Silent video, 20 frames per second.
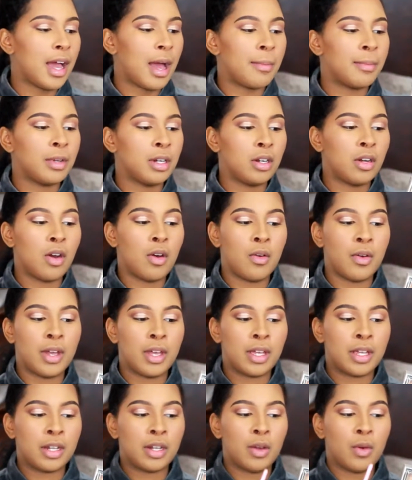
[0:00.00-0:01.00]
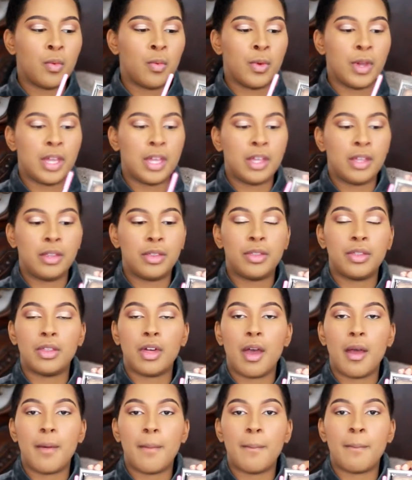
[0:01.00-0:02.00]
I'm going to go in with
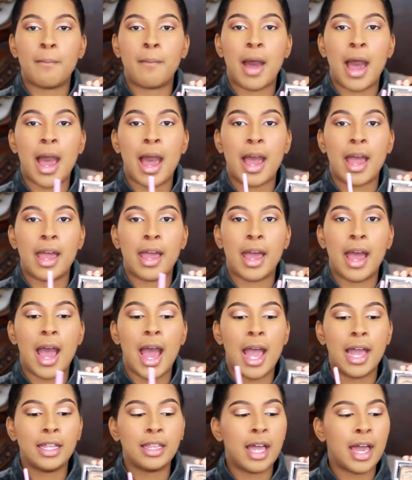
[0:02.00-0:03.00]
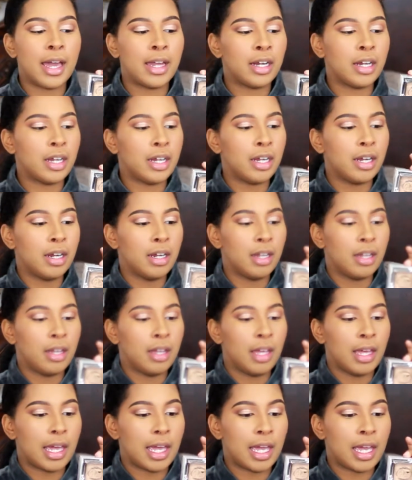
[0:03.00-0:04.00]
my highlighter
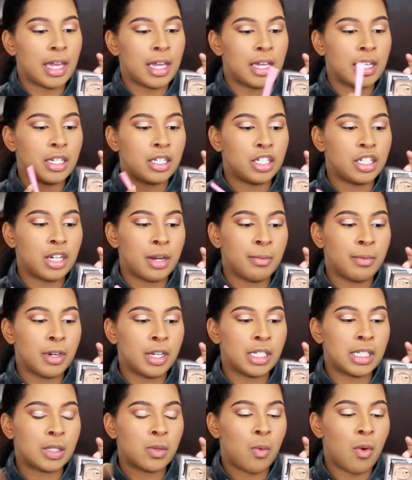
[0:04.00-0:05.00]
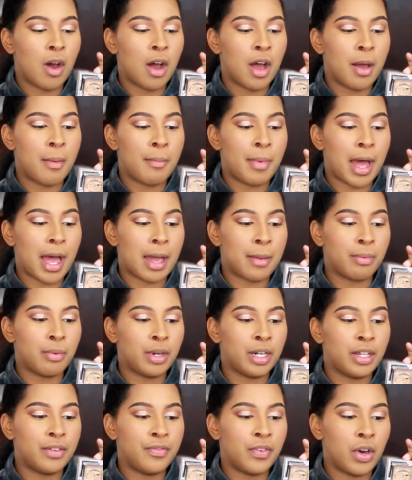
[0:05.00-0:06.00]
in Shimmering Swan by
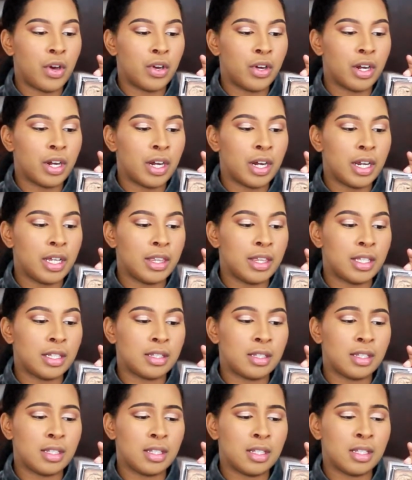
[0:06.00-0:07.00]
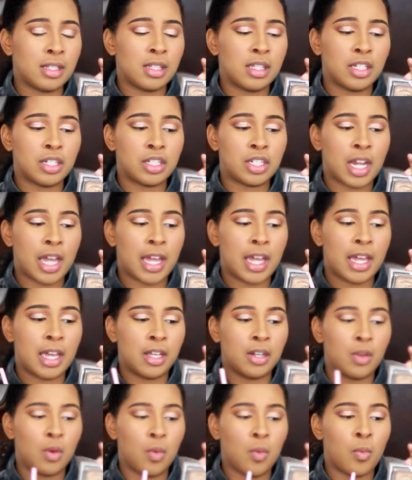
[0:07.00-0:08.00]
Pretty Vulgar. This is the
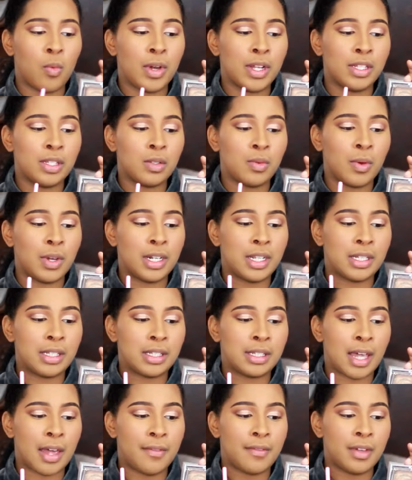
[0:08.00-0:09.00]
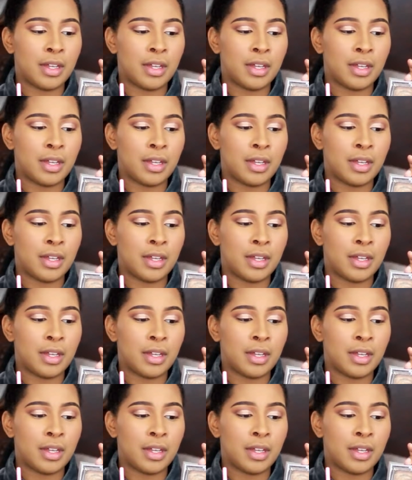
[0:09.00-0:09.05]
shade 127.